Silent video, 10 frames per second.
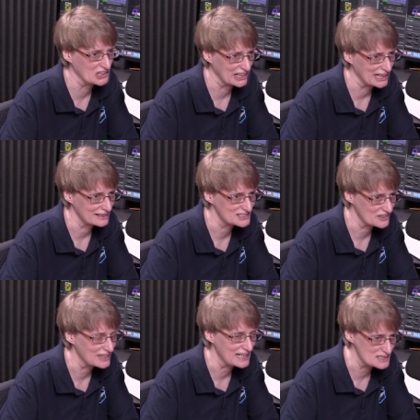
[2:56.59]
cooking,
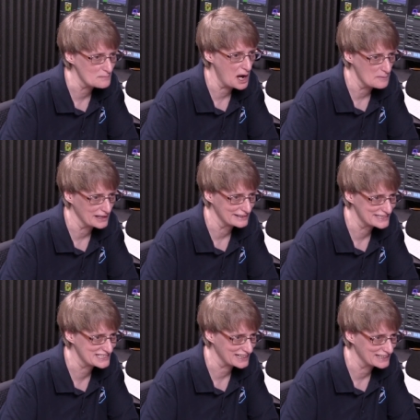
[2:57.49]
so that's my
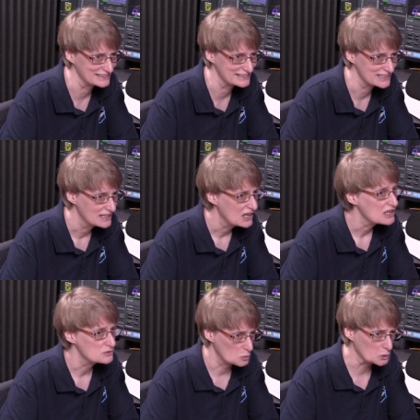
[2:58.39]
biggest challenge. Yeah.